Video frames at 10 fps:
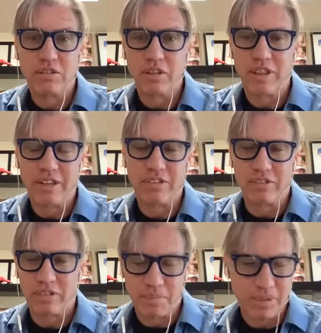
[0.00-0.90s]
So that's
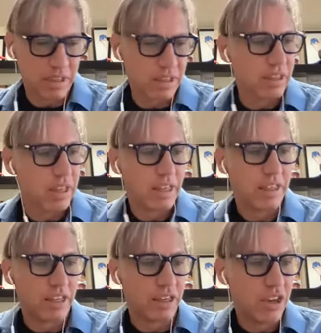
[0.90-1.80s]
something I
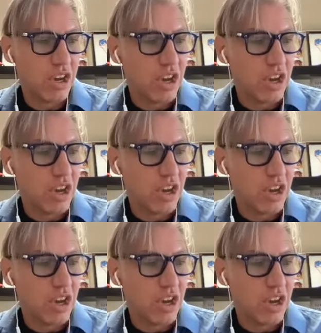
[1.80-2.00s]
think